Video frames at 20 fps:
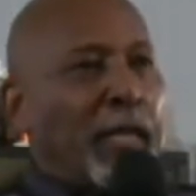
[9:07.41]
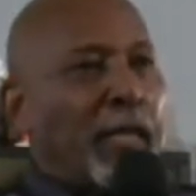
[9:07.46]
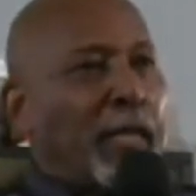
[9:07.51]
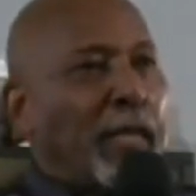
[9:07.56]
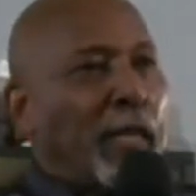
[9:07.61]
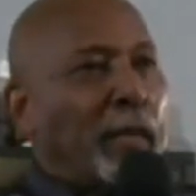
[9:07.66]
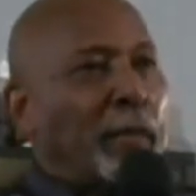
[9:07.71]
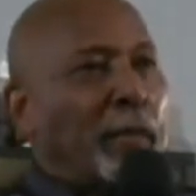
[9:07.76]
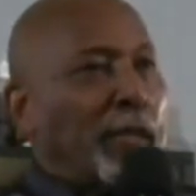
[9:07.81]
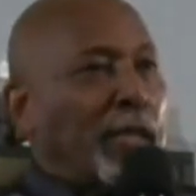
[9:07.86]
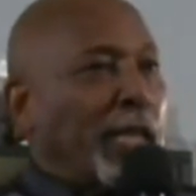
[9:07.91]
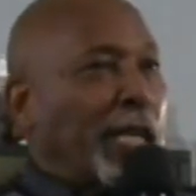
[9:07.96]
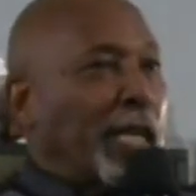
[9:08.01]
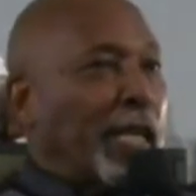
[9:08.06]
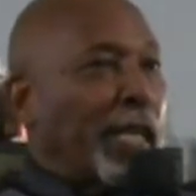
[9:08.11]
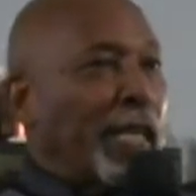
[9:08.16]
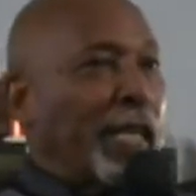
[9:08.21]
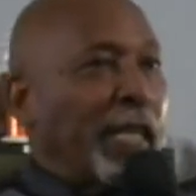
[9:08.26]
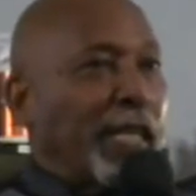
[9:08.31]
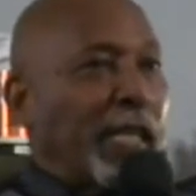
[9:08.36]
Some
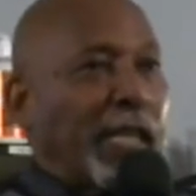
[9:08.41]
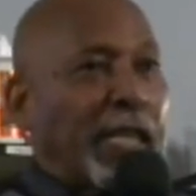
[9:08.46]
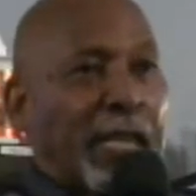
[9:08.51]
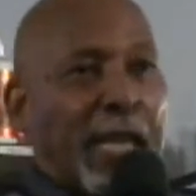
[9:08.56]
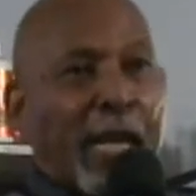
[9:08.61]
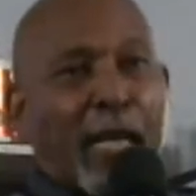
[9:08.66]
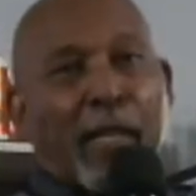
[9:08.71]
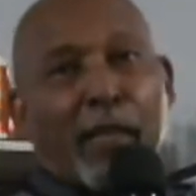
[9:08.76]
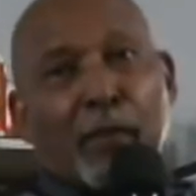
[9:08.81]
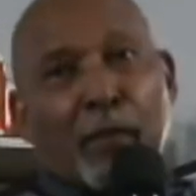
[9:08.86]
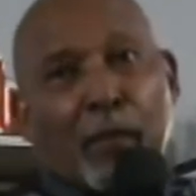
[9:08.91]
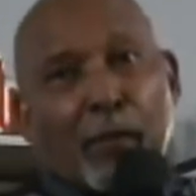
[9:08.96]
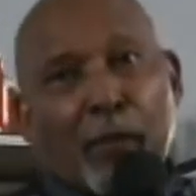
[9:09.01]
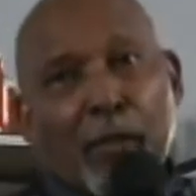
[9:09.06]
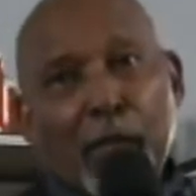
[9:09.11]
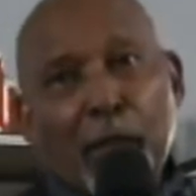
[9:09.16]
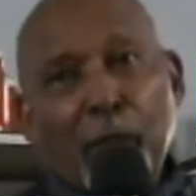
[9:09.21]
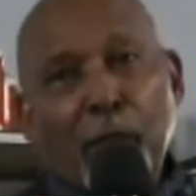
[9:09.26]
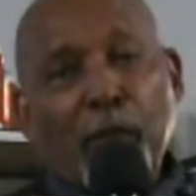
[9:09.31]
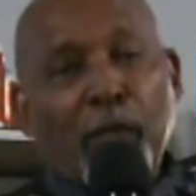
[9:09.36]
say, and I agree
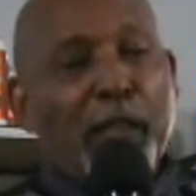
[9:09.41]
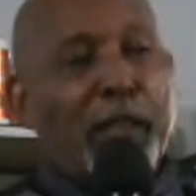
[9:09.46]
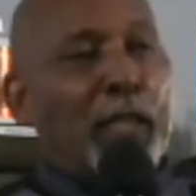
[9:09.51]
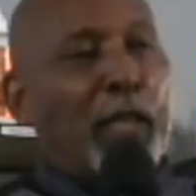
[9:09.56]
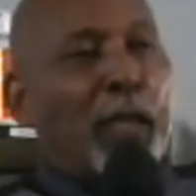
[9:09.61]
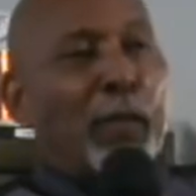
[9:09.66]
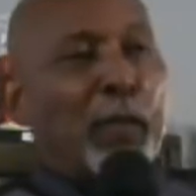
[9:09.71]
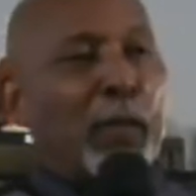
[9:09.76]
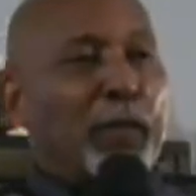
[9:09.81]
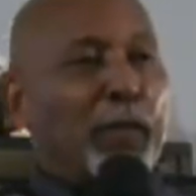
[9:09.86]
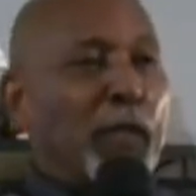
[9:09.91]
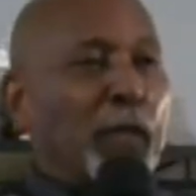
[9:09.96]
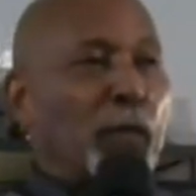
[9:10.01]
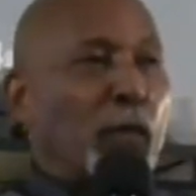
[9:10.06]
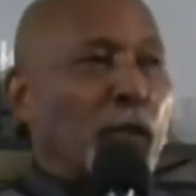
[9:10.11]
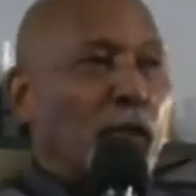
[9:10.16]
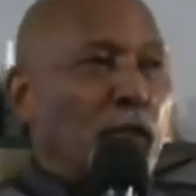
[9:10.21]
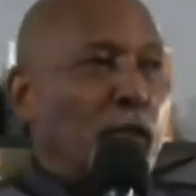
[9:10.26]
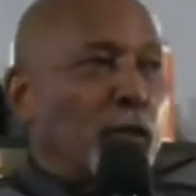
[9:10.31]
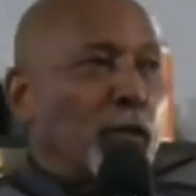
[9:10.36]
with them on the term if they
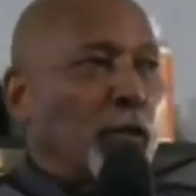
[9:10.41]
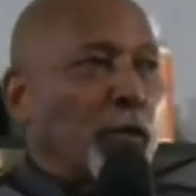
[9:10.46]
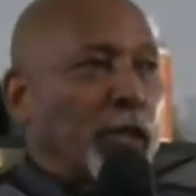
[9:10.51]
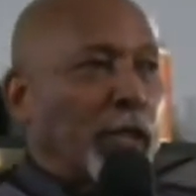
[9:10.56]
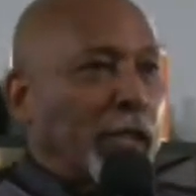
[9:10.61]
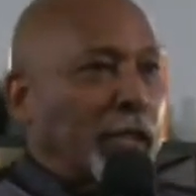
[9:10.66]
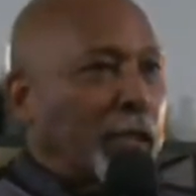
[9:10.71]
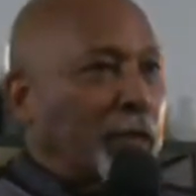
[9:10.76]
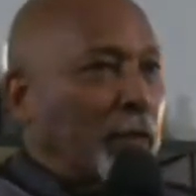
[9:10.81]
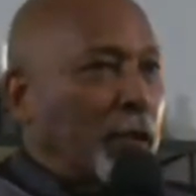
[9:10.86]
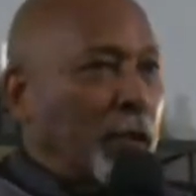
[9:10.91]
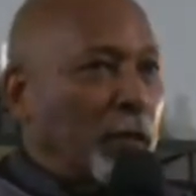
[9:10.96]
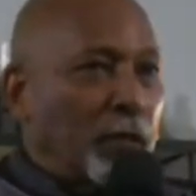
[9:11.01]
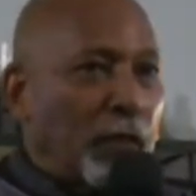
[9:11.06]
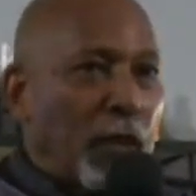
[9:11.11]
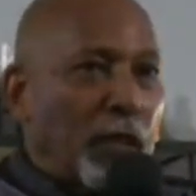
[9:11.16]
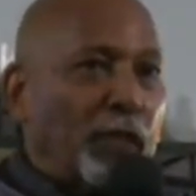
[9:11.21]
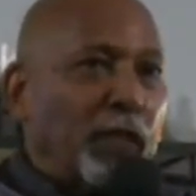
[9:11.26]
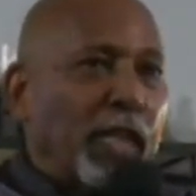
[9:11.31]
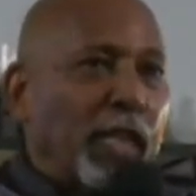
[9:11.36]
want to use it, we're
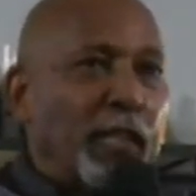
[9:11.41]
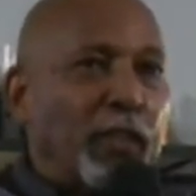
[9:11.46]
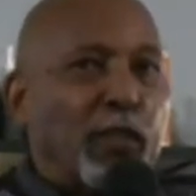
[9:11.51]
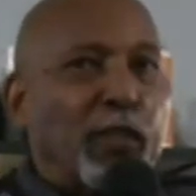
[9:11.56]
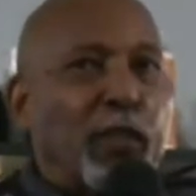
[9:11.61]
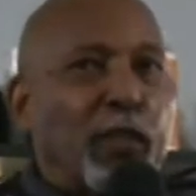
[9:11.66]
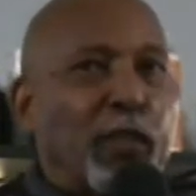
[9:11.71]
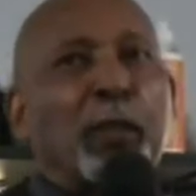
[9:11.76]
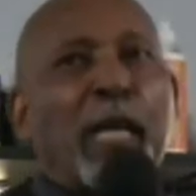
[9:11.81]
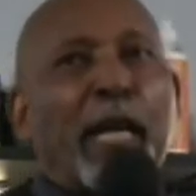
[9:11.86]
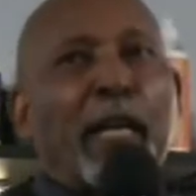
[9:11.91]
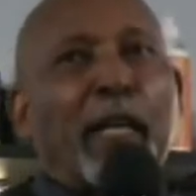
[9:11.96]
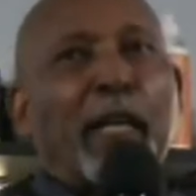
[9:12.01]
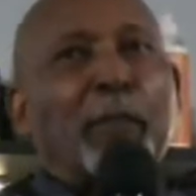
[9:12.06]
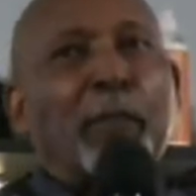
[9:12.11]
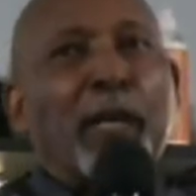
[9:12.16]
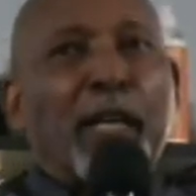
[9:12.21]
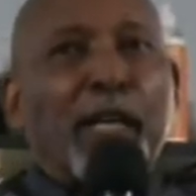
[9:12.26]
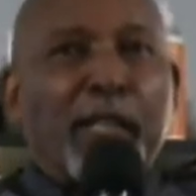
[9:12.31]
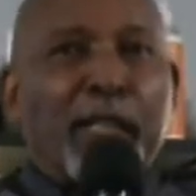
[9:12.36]
foundational Black
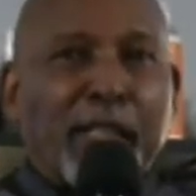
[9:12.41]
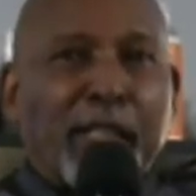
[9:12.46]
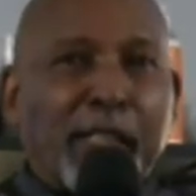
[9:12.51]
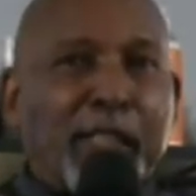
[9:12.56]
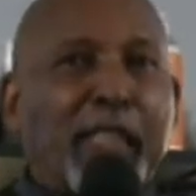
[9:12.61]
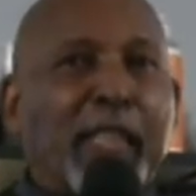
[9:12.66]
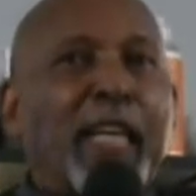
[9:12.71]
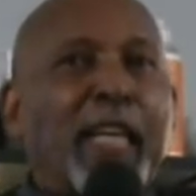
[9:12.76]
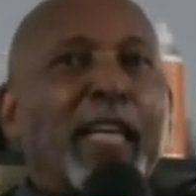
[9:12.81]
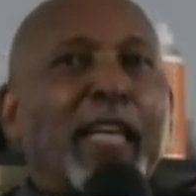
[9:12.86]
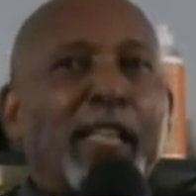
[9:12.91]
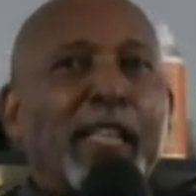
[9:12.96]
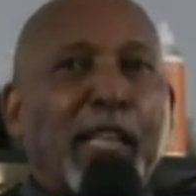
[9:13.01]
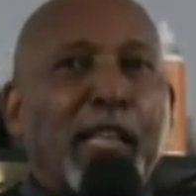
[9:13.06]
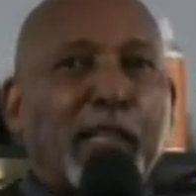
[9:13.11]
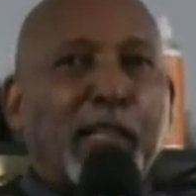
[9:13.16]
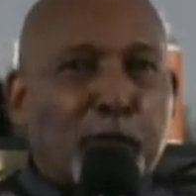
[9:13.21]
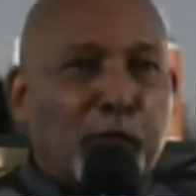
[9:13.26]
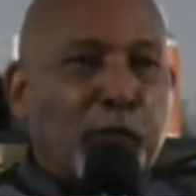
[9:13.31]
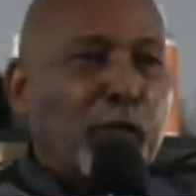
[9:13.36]
Americans.
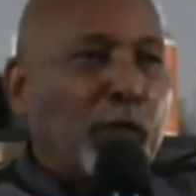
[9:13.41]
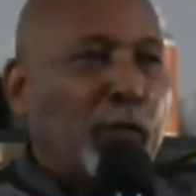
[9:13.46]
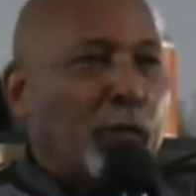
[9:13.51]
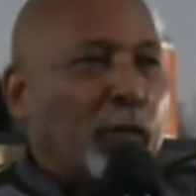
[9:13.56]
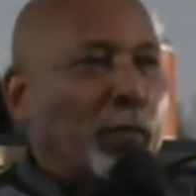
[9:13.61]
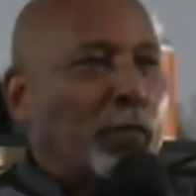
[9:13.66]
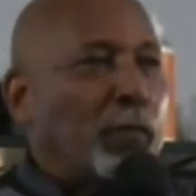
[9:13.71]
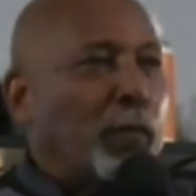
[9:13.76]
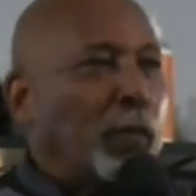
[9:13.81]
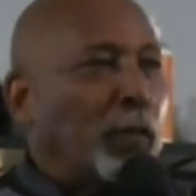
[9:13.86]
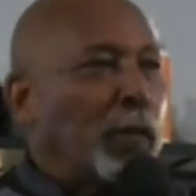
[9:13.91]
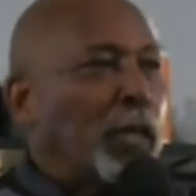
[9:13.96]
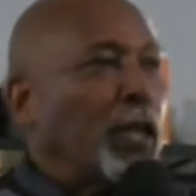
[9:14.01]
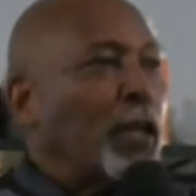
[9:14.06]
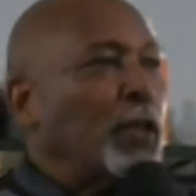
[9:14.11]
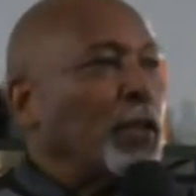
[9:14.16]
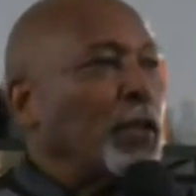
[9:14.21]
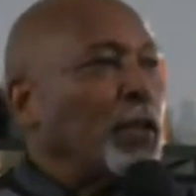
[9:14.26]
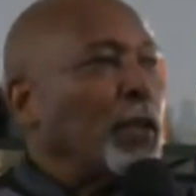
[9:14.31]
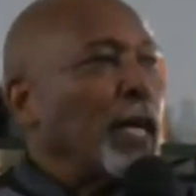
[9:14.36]
That's true, but we
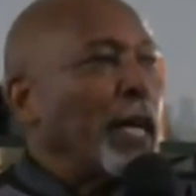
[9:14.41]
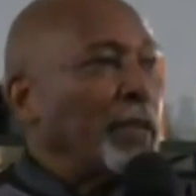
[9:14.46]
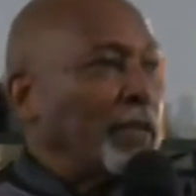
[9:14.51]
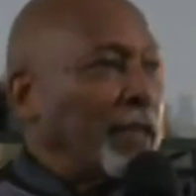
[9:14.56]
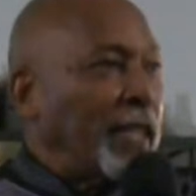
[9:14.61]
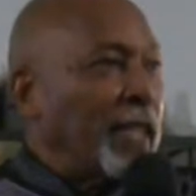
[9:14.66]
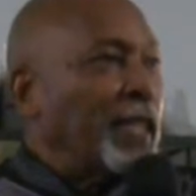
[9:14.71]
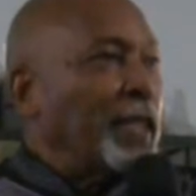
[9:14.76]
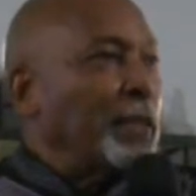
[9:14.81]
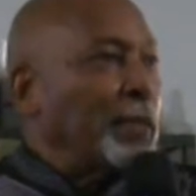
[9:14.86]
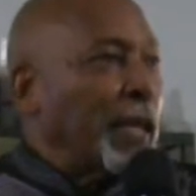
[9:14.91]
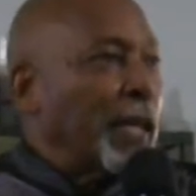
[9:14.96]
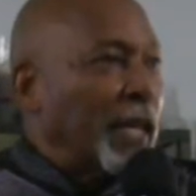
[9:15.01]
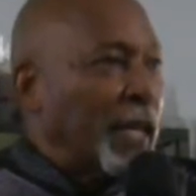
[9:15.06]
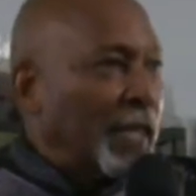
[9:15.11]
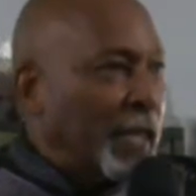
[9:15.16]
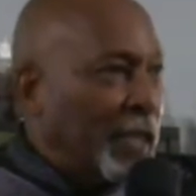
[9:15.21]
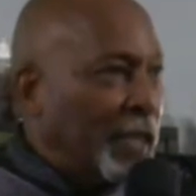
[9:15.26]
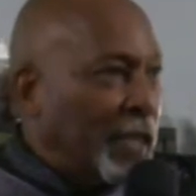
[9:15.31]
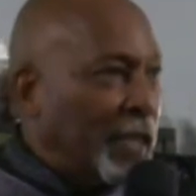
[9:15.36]
also African
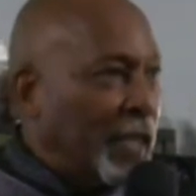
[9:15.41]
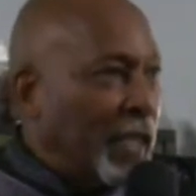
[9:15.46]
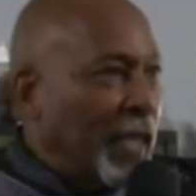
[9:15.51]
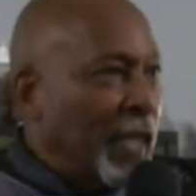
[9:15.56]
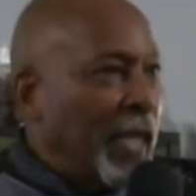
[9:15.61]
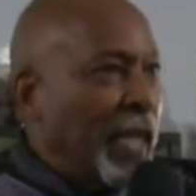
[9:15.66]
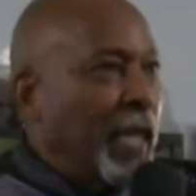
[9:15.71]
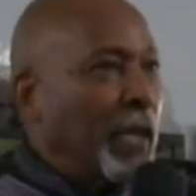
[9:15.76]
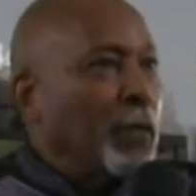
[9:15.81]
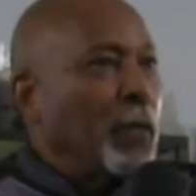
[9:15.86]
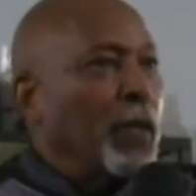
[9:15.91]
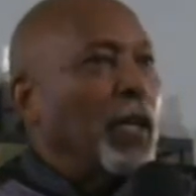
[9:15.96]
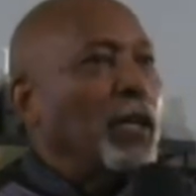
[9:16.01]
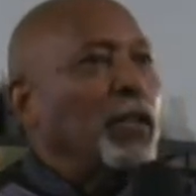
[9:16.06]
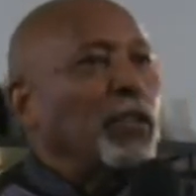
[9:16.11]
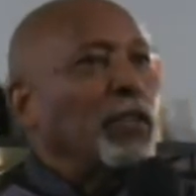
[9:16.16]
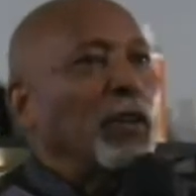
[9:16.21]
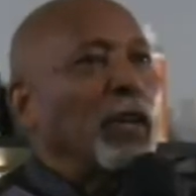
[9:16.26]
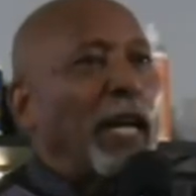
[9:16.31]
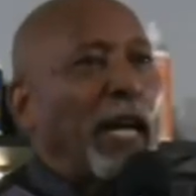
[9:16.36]
Americans and we
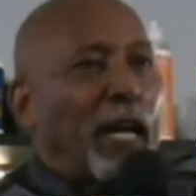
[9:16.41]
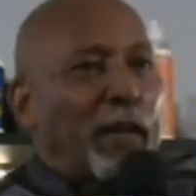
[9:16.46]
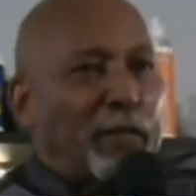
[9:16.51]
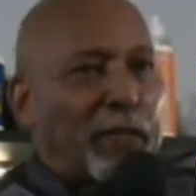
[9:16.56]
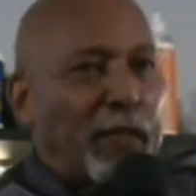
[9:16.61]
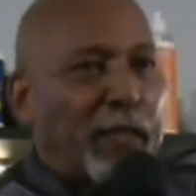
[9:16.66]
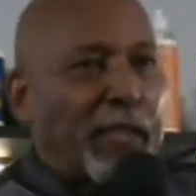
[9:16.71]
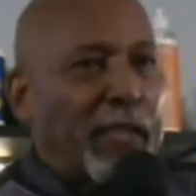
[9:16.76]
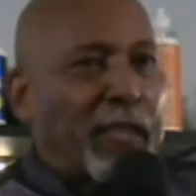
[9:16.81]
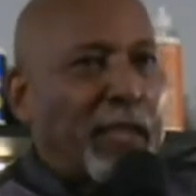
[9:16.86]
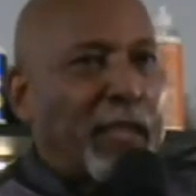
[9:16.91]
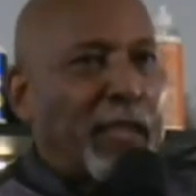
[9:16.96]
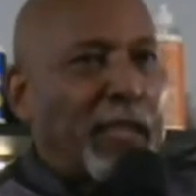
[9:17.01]
also Africans.